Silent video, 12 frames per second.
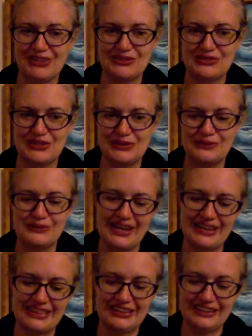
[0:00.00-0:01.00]
So
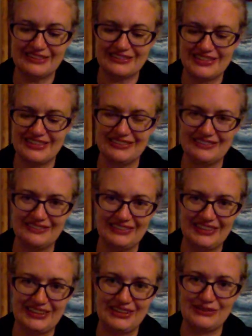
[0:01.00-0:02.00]
I think I'll still
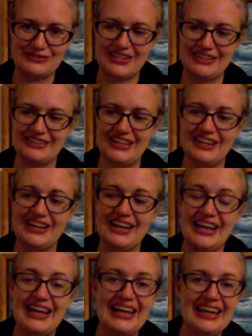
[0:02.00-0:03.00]
get used to all of that.
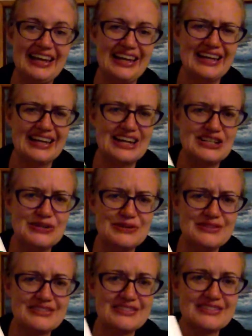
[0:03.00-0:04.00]
And I know
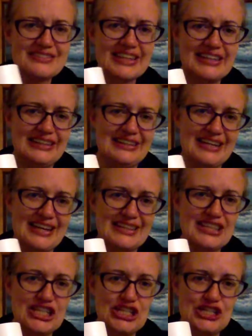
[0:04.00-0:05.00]
this is like
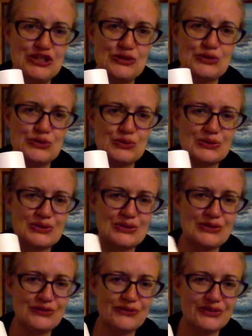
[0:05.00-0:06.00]
not the
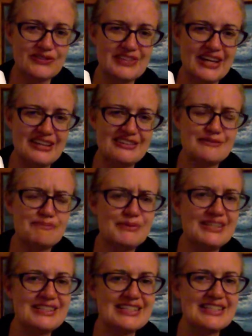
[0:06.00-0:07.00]
usual full size,
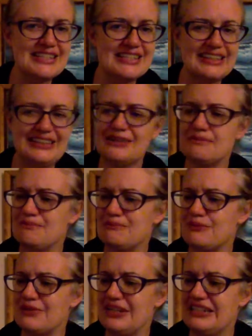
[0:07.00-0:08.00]
but it's still like
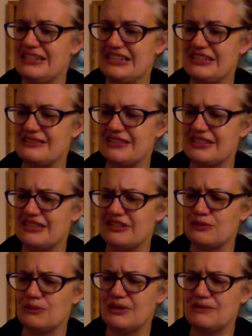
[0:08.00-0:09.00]
pretty decent.
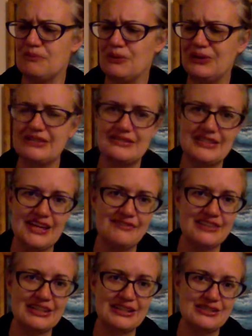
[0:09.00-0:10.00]
It's
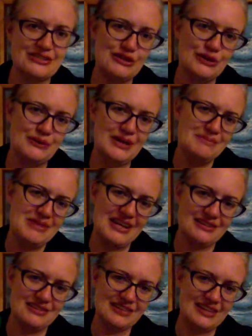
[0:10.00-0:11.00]
1.7, so I'm
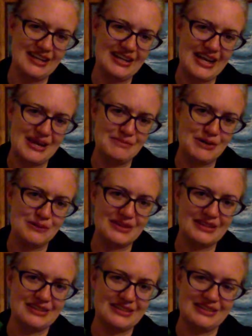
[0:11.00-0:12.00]
not unhappy with
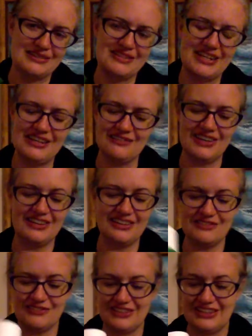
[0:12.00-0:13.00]
it. And Sunday
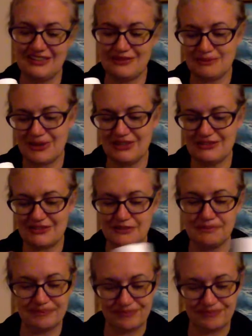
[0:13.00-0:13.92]
Riley's a really nice brand, so